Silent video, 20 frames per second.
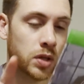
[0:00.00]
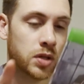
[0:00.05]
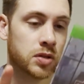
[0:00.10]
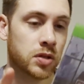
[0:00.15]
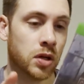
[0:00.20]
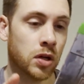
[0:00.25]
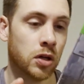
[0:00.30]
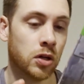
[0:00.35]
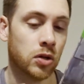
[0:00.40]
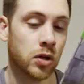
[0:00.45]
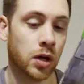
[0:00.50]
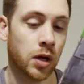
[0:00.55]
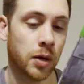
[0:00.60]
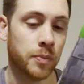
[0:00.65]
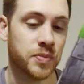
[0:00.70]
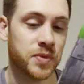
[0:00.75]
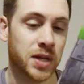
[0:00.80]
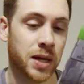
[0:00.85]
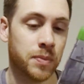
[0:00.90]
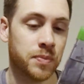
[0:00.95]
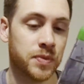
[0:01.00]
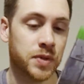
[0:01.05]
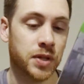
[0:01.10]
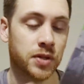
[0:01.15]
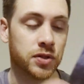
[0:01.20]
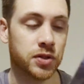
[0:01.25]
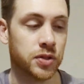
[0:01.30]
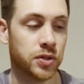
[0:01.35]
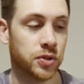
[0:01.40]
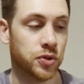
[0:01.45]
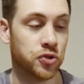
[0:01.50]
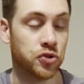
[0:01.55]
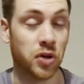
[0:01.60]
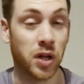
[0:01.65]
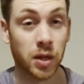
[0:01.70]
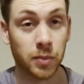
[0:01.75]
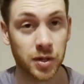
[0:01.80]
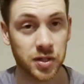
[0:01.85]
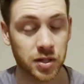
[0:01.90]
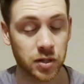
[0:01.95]
So I'm tempted to
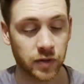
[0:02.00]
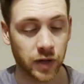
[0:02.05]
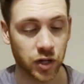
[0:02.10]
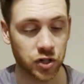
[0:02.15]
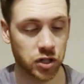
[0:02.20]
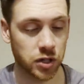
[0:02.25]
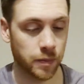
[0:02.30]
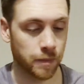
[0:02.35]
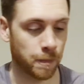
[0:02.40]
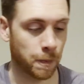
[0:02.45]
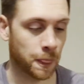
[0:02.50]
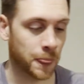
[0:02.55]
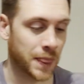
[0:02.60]
try that myself, actually.